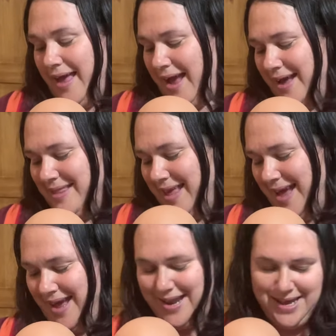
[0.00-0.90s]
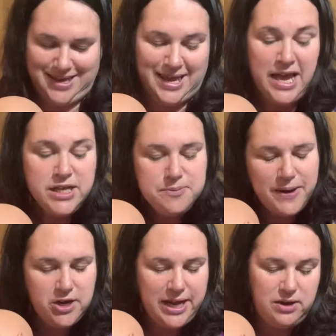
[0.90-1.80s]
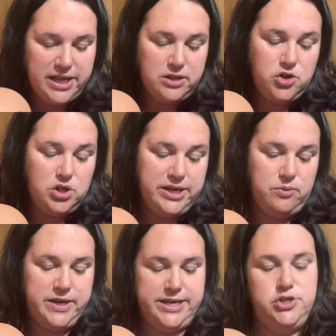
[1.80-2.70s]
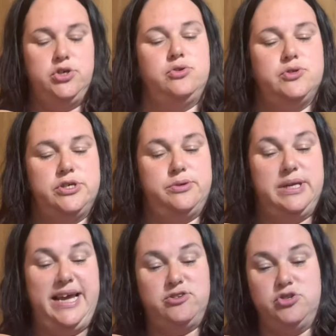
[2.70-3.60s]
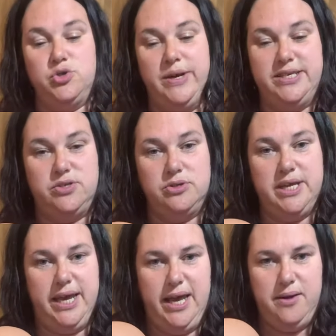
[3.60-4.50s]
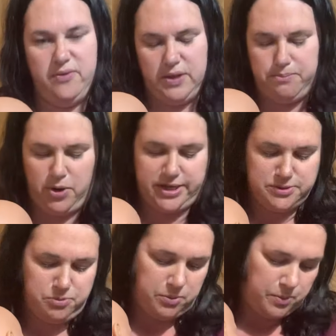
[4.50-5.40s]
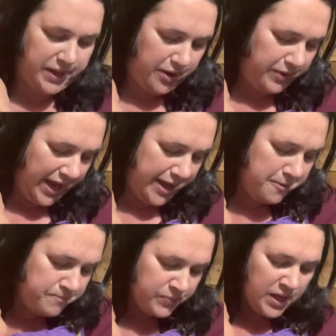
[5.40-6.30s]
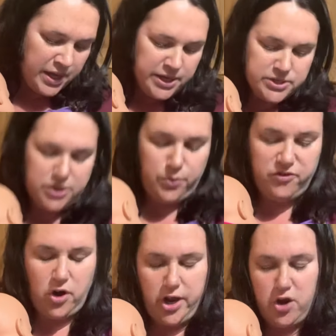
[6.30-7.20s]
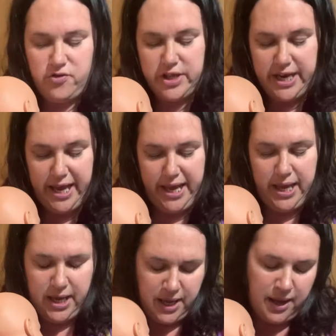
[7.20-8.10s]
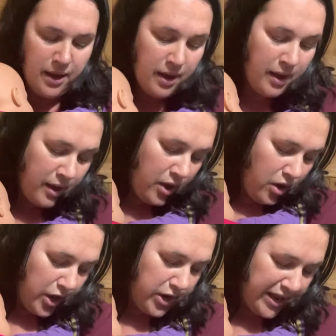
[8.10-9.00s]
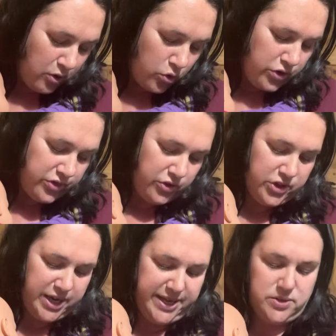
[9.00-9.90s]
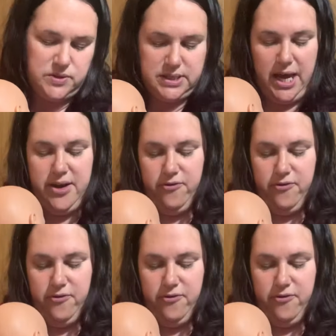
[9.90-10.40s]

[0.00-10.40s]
And then, depending on how little your little one is, you can also do an extra twist under here. I think Bonnie's probably okay. So we've gone over the knee and then under the other knee, so it's kind of